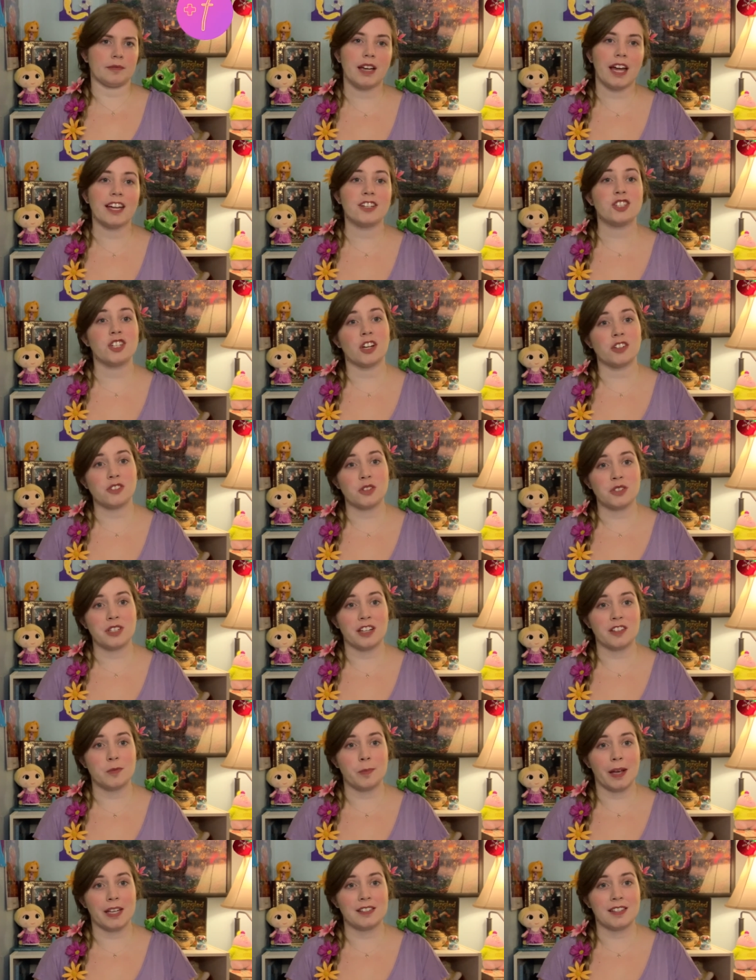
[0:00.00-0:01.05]
And she also tells
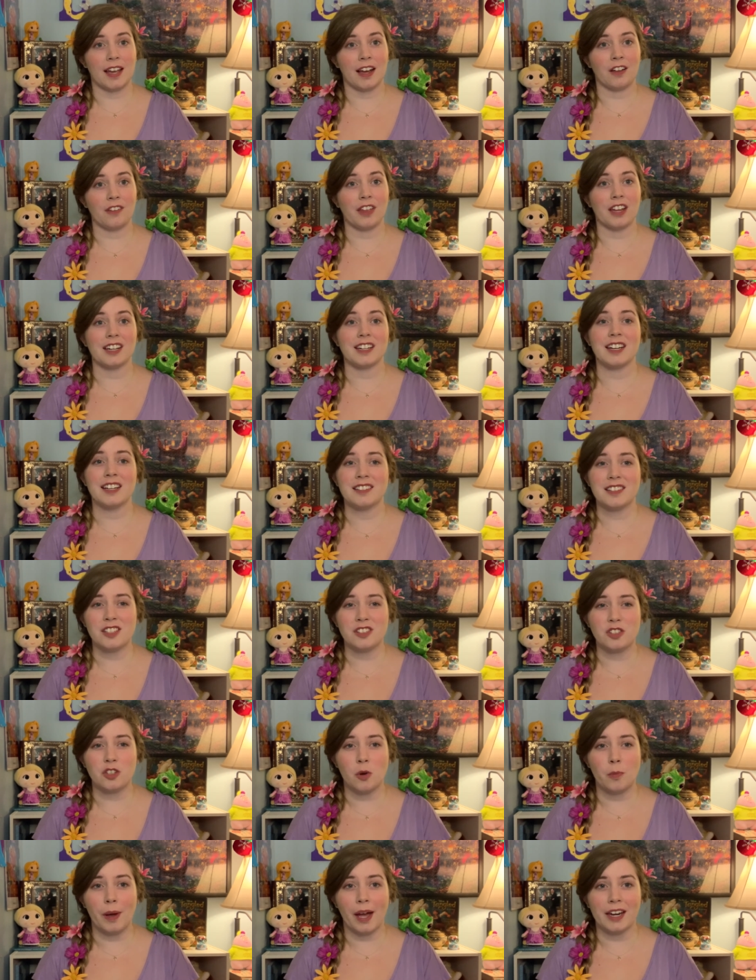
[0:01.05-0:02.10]
Pascal that it isn't
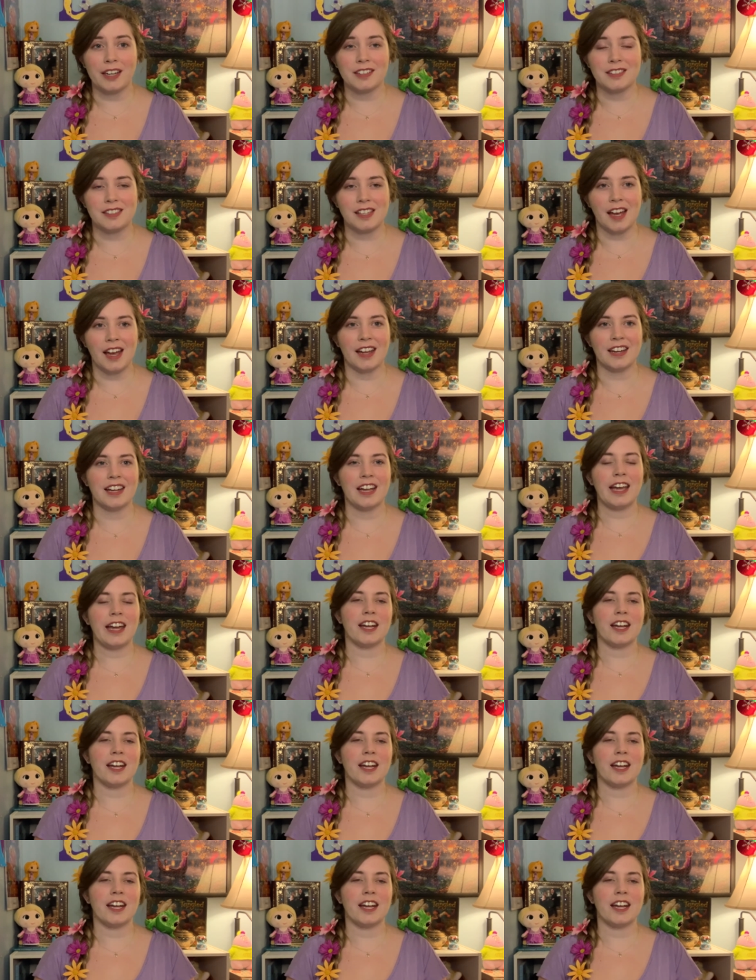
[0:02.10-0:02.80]
so bad inside